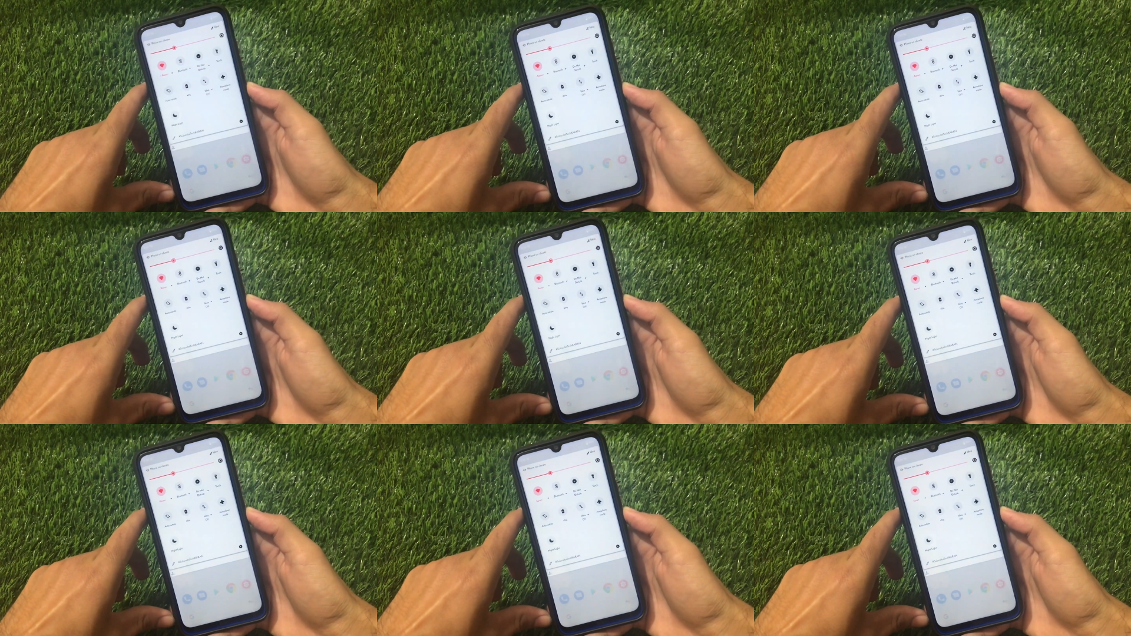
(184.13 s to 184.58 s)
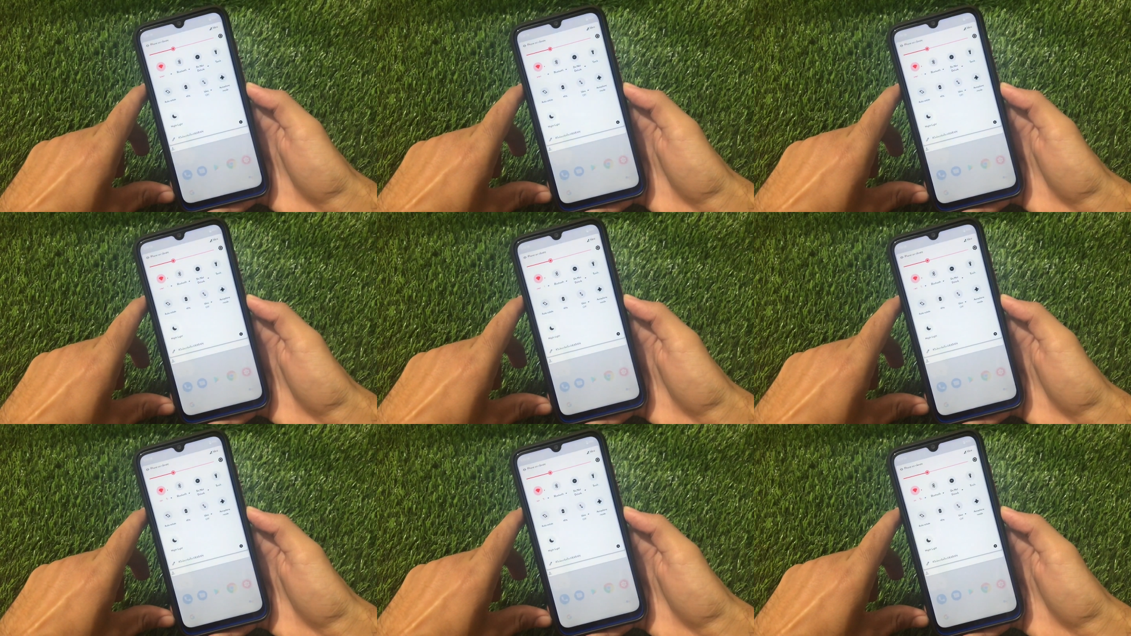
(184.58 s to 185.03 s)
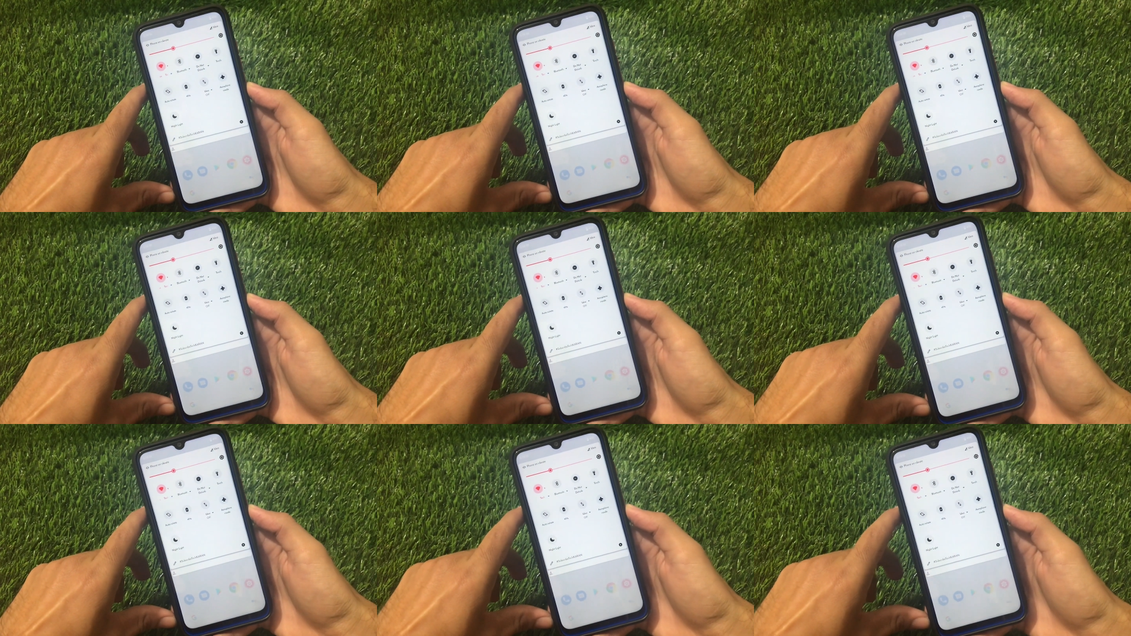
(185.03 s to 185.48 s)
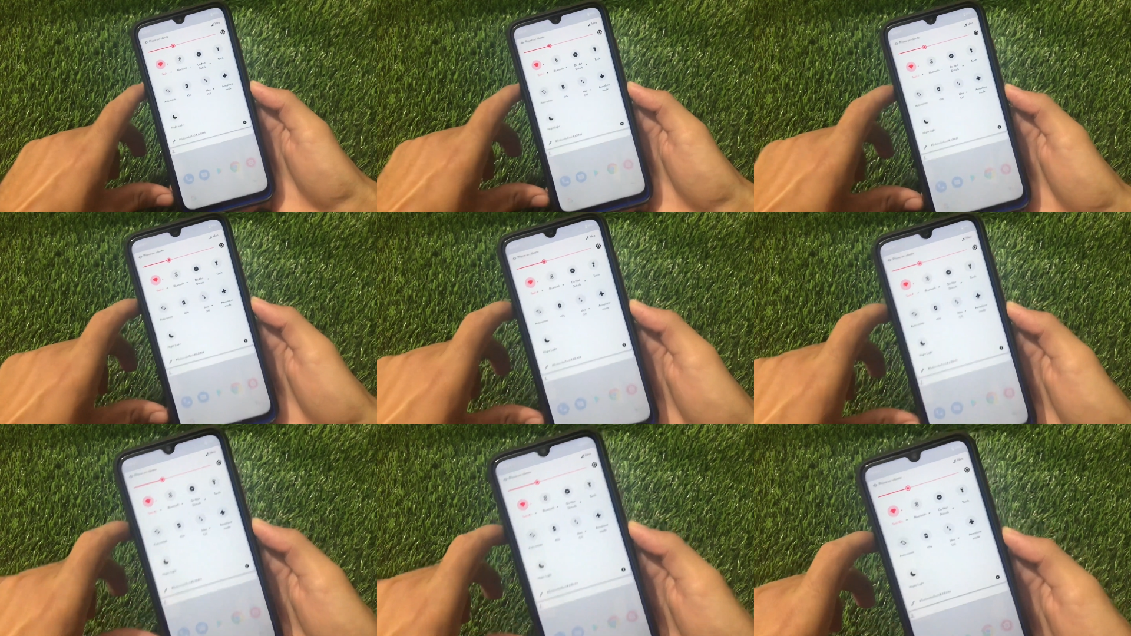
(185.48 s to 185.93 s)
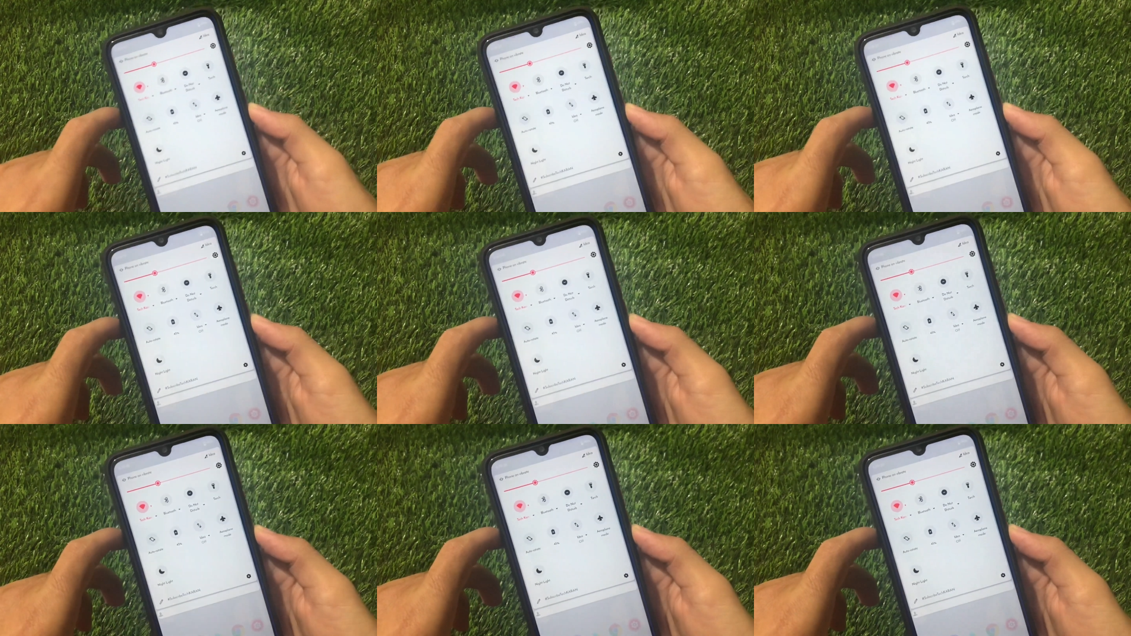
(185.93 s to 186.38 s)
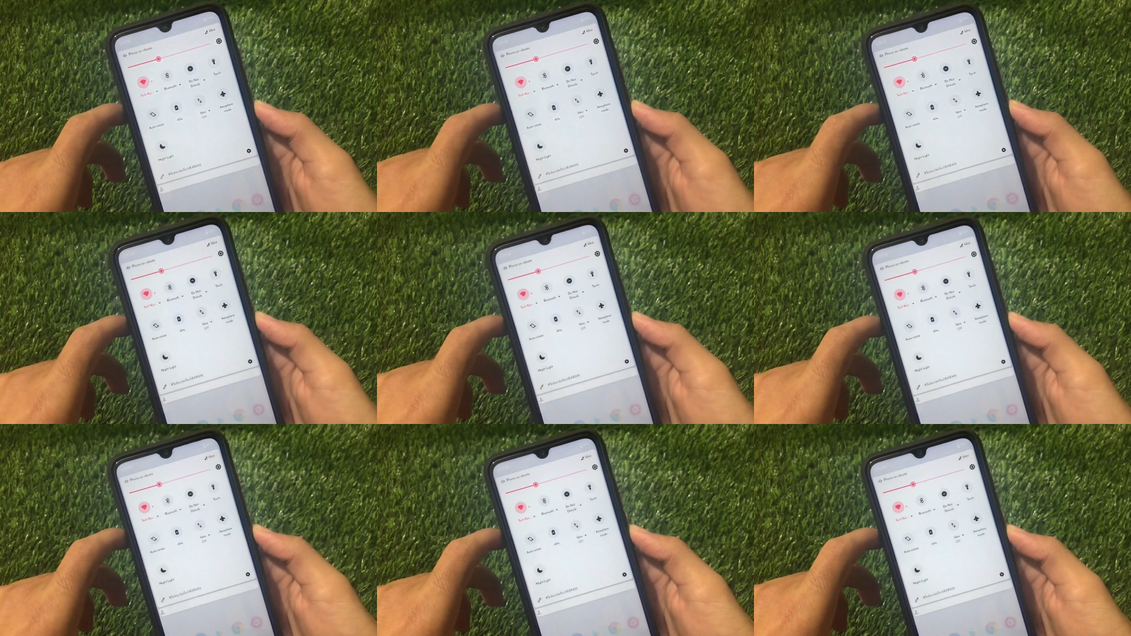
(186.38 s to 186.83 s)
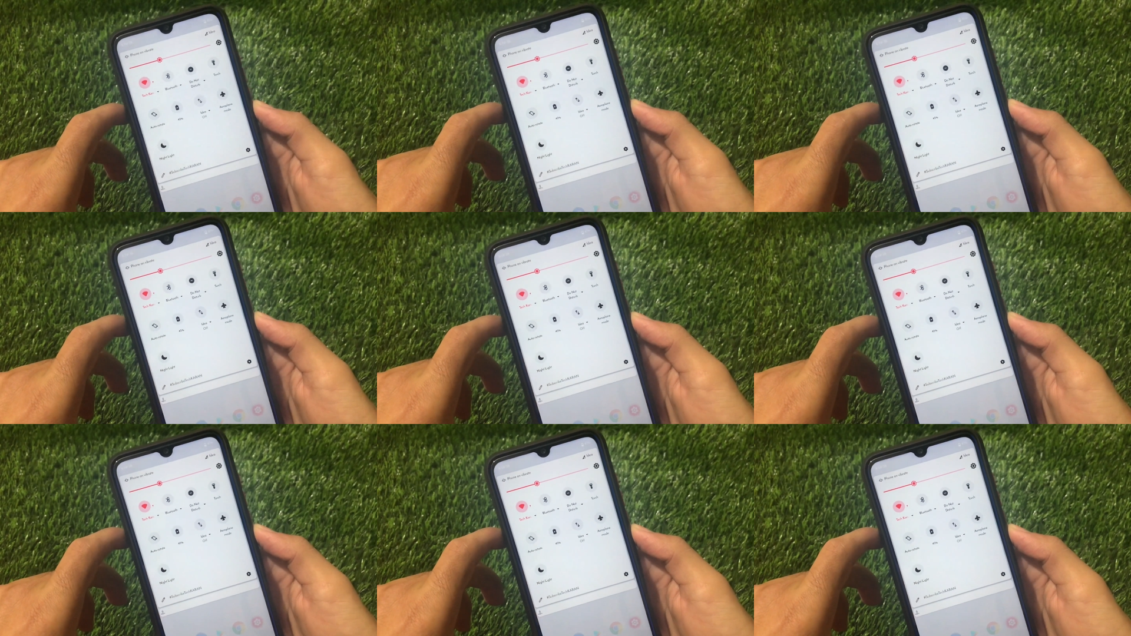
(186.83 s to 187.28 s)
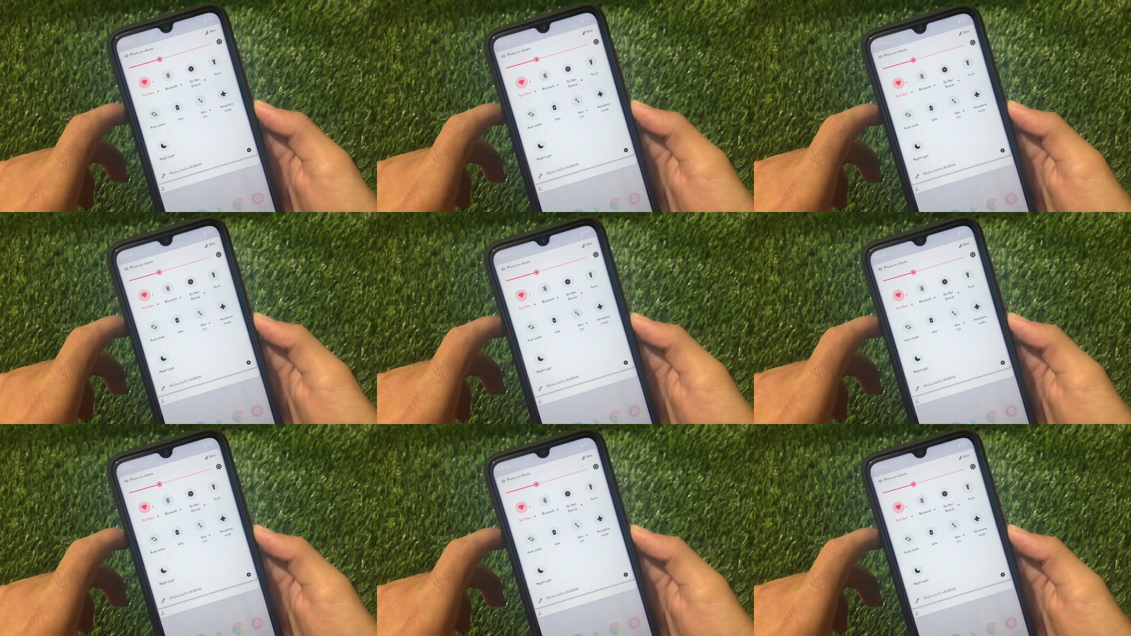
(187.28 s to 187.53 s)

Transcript: No face is visible, so there are no lips to read.